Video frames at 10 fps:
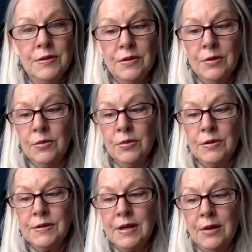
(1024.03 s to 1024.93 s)
The
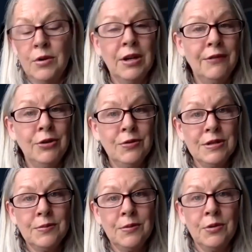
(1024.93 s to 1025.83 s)
rules that were given to
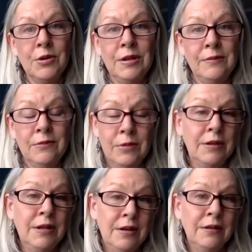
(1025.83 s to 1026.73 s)
us when really,
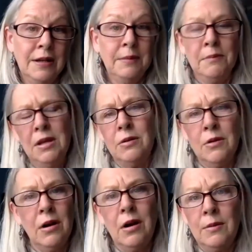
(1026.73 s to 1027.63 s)
really young, like,
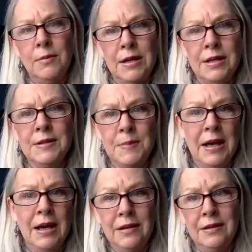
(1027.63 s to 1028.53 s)
all money is
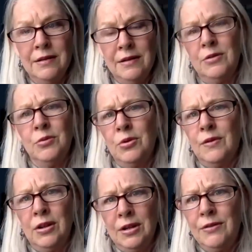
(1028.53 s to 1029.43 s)
bad and the root of
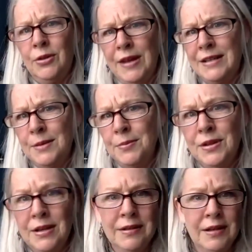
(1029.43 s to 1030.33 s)
all evil, that type of
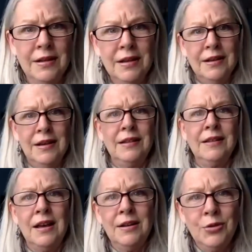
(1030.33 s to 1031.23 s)
thing that a
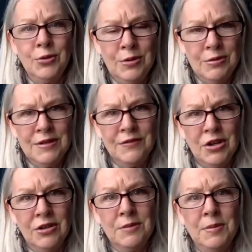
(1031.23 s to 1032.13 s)
lot of gurus have
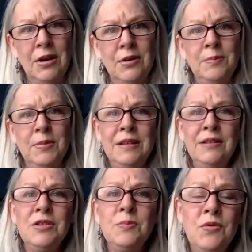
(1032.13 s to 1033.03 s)
talked about. But then
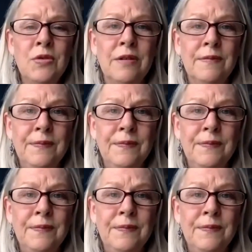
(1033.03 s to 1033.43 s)
there's more.